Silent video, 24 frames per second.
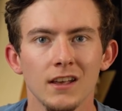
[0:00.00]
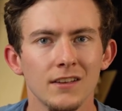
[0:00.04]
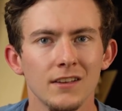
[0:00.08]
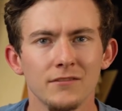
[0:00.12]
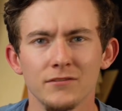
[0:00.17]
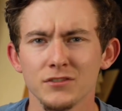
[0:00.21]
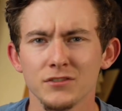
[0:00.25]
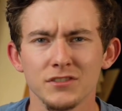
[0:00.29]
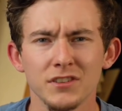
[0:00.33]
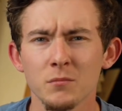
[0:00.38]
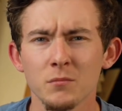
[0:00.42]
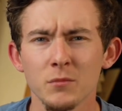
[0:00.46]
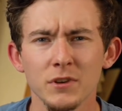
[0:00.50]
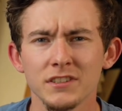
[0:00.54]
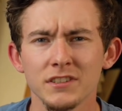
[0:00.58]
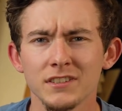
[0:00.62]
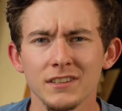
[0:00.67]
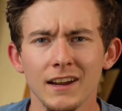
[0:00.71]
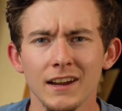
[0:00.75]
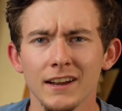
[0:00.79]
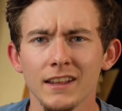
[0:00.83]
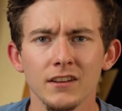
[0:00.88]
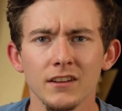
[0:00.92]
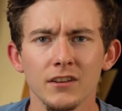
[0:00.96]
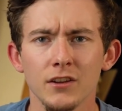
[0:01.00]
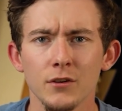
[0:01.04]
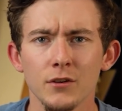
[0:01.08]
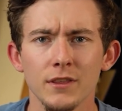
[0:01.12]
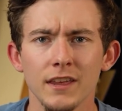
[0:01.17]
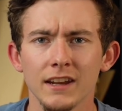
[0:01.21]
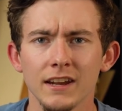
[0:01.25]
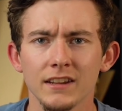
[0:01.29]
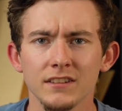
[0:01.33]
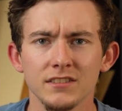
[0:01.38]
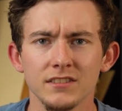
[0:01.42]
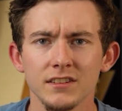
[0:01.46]
For some reason, I didn't know
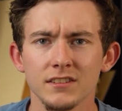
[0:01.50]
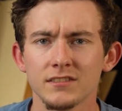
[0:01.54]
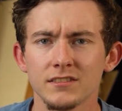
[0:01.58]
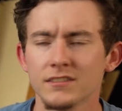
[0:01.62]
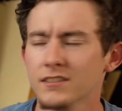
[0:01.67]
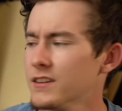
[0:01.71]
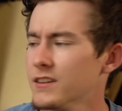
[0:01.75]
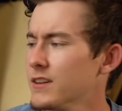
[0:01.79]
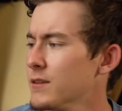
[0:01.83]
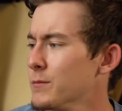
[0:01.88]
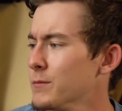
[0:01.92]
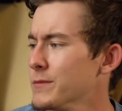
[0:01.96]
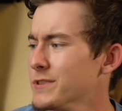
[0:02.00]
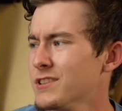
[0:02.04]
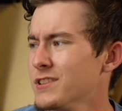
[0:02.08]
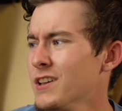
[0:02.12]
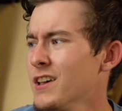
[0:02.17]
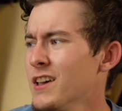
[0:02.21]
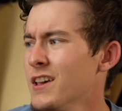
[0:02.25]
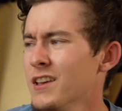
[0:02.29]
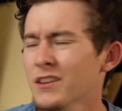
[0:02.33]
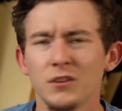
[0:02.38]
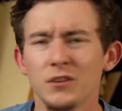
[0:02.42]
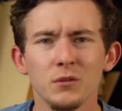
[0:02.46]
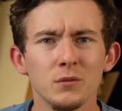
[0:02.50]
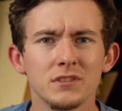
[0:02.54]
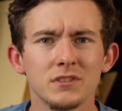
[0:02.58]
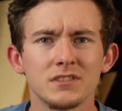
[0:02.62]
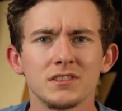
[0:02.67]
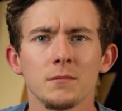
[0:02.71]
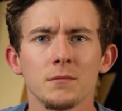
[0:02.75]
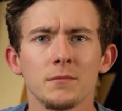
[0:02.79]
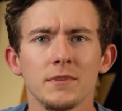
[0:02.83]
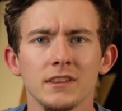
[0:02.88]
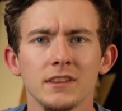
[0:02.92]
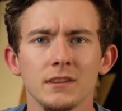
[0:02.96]
that existed and was doing
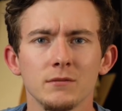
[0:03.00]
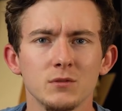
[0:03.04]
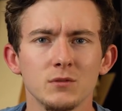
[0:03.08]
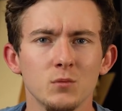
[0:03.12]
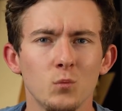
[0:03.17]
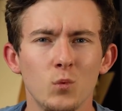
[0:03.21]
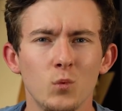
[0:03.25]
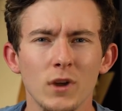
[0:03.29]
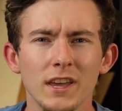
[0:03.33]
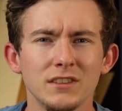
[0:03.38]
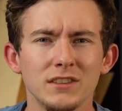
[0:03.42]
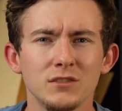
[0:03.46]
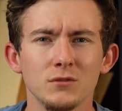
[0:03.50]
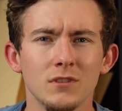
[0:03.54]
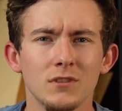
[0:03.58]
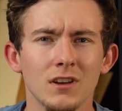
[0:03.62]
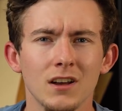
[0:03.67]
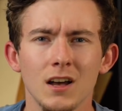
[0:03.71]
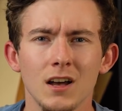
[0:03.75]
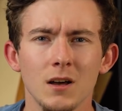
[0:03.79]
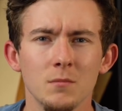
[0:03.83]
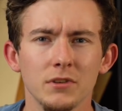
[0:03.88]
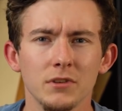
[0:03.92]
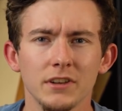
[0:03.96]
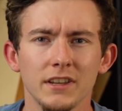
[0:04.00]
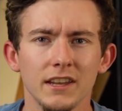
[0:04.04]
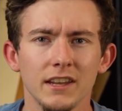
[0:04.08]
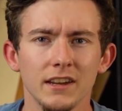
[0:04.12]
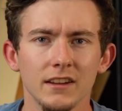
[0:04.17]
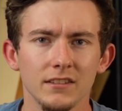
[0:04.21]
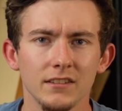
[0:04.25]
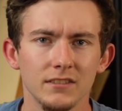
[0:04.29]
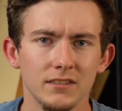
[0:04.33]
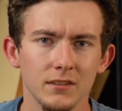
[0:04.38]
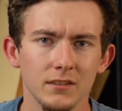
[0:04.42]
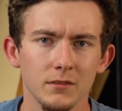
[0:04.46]
something that was way too
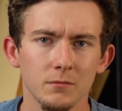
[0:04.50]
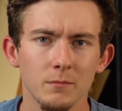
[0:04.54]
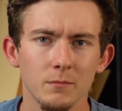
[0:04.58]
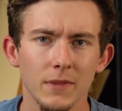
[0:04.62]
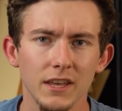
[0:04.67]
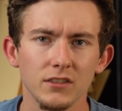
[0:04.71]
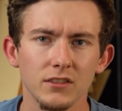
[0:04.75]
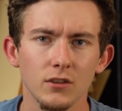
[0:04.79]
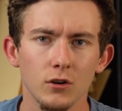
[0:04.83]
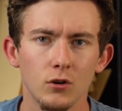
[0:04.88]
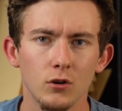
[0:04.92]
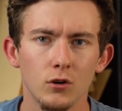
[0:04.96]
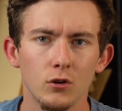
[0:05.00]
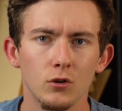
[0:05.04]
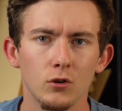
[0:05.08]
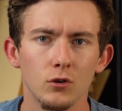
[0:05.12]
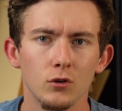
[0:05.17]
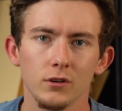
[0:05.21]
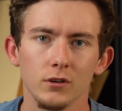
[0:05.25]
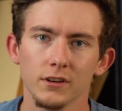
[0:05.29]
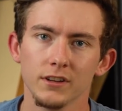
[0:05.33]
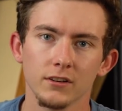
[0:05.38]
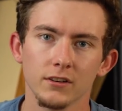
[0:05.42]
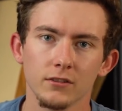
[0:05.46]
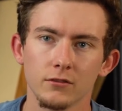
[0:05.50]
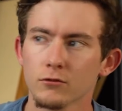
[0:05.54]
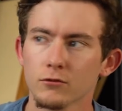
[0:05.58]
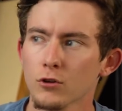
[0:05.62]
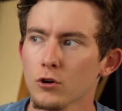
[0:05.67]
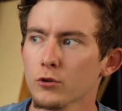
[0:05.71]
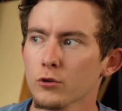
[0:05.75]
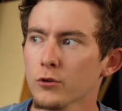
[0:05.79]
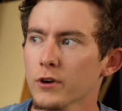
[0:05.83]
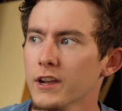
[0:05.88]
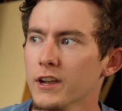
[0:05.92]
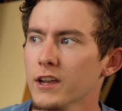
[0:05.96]
complicated to make the hole in
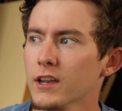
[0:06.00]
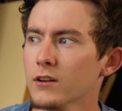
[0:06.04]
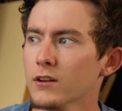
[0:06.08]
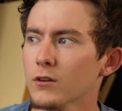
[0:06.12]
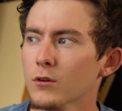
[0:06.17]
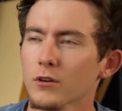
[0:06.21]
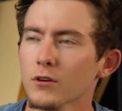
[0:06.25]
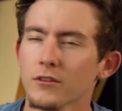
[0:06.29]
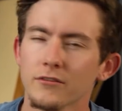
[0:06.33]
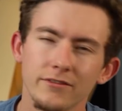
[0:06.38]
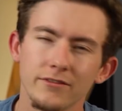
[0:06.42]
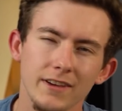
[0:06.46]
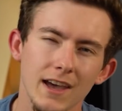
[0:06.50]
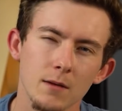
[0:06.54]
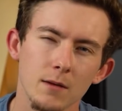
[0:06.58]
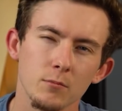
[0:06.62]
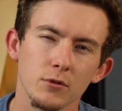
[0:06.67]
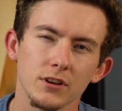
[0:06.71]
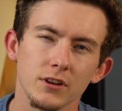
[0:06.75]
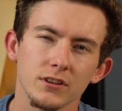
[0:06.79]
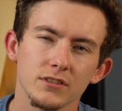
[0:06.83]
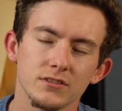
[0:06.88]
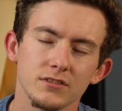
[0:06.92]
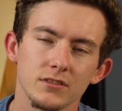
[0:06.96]
grosgrain or in fabric.